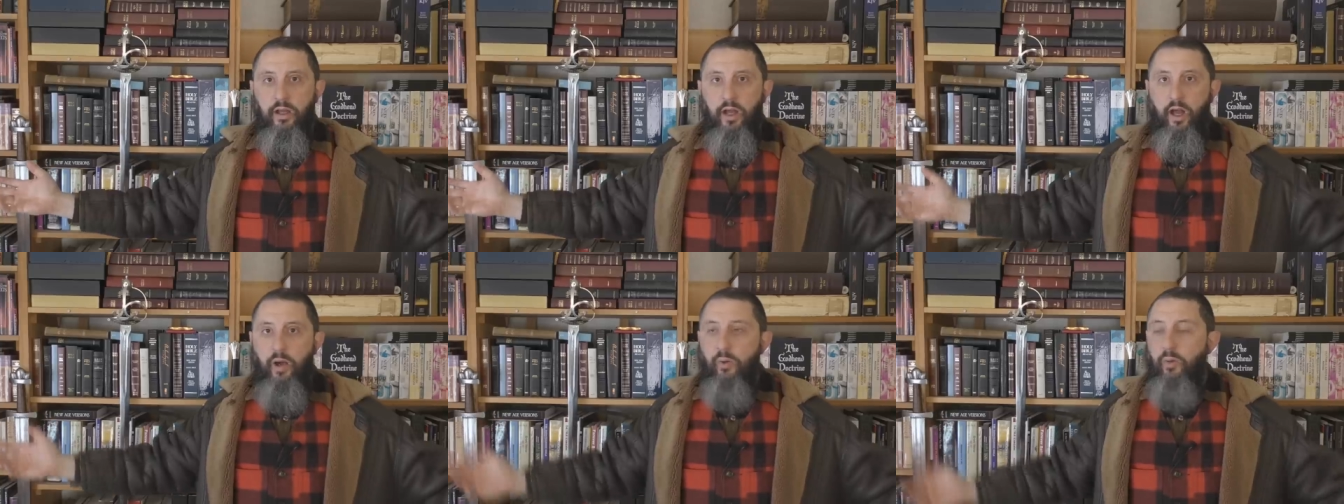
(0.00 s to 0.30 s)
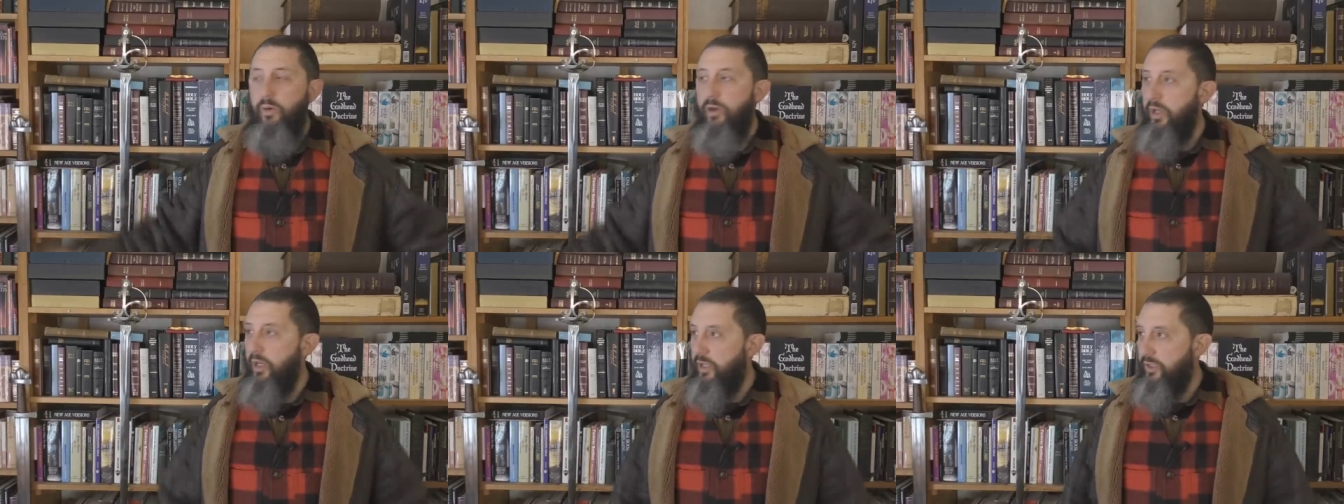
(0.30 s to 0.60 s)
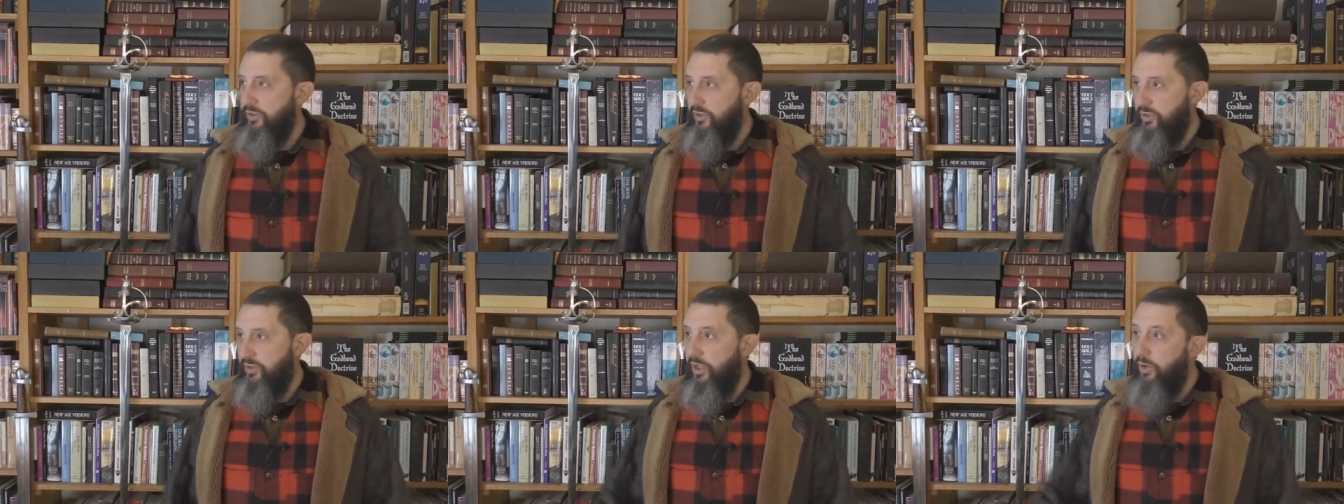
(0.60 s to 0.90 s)
Oh,
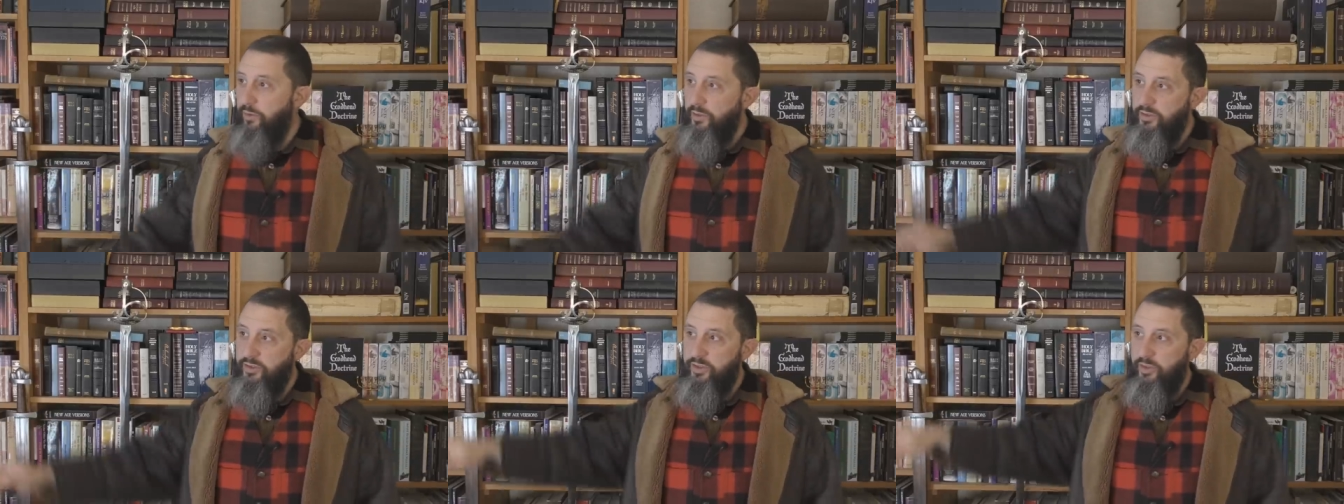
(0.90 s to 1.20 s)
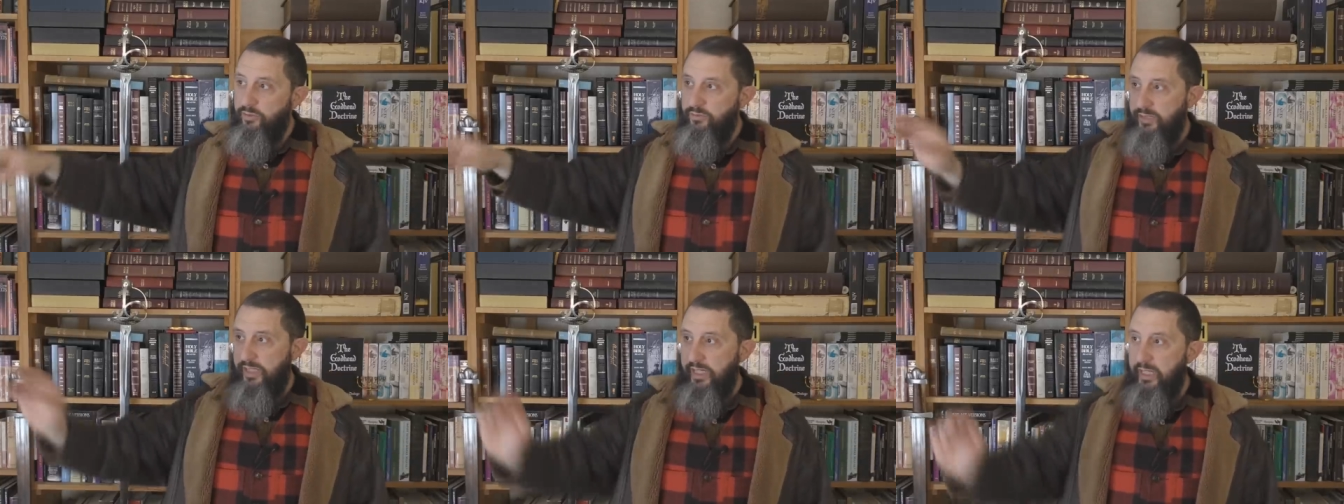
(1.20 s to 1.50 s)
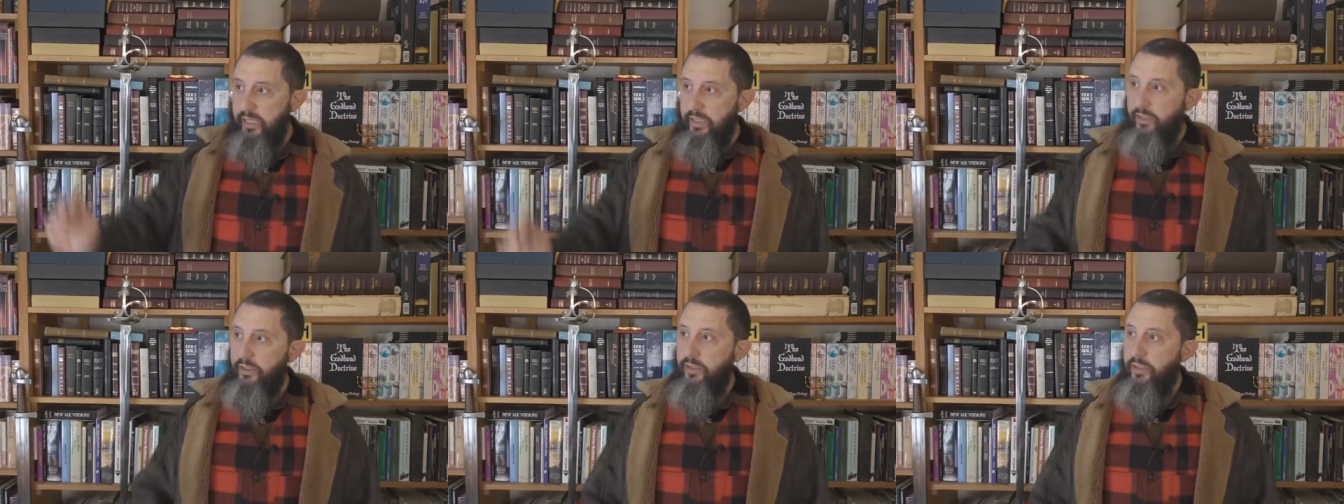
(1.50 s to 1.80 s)
so-and-so
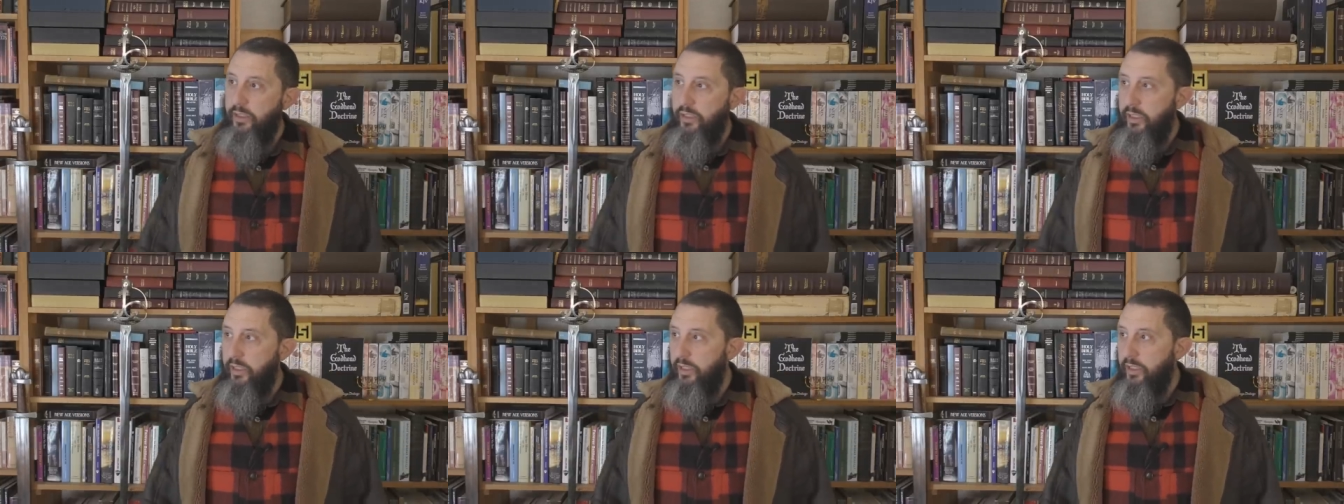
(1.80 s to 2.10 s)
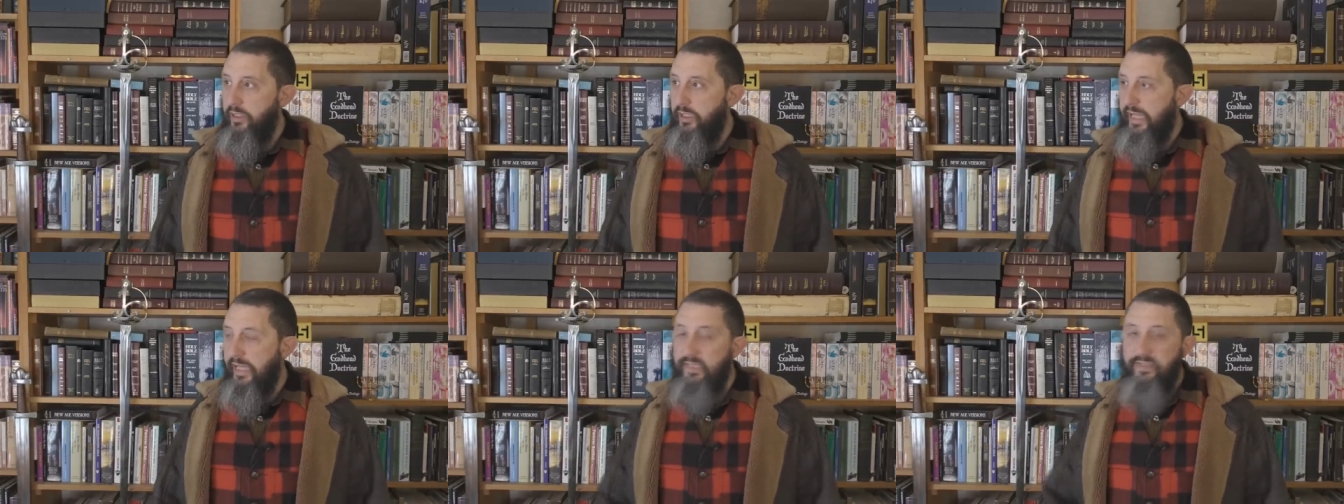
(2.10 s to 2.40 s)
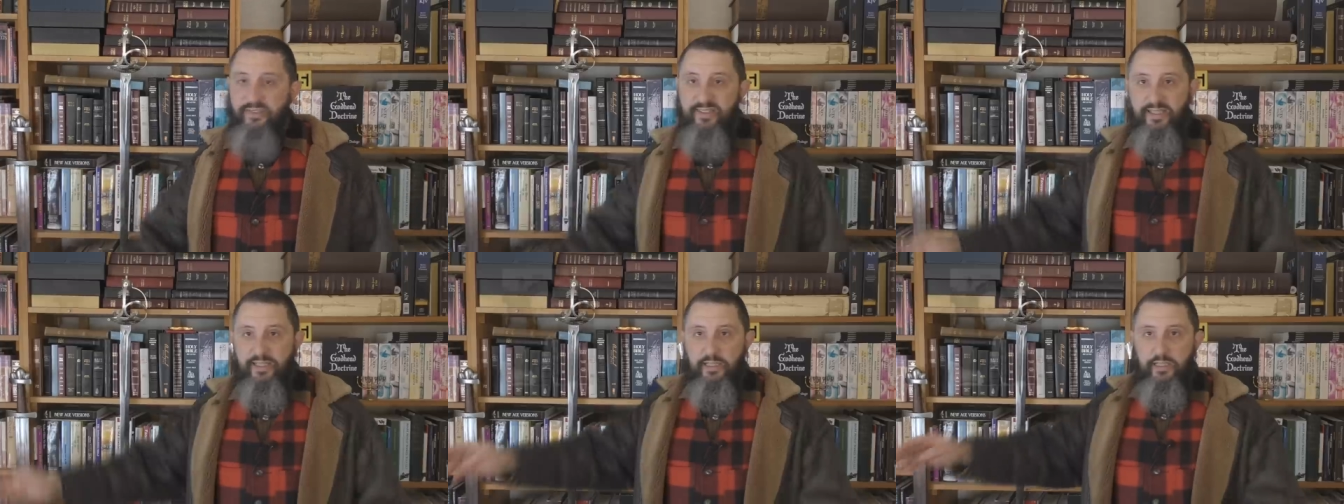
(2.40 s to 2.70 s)
did it.
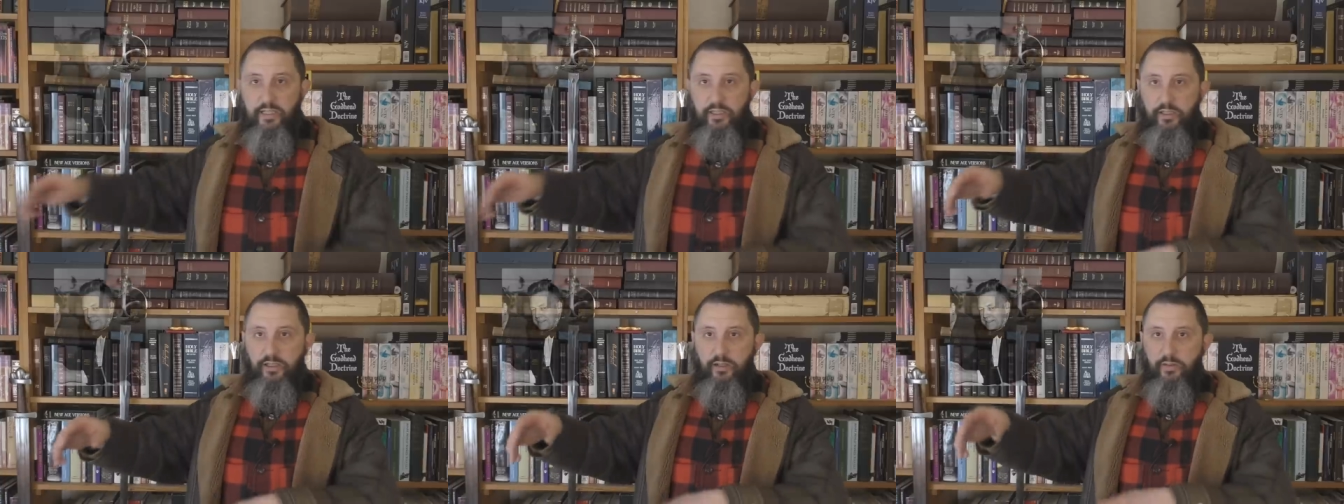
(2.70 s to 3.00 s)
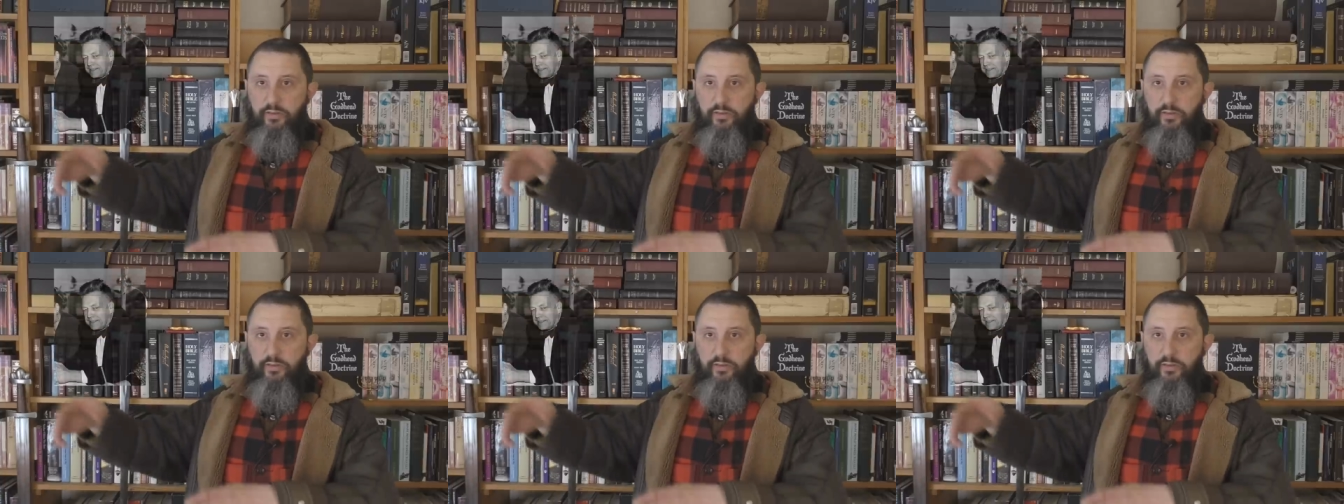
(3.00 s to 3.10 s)
Kinsey, you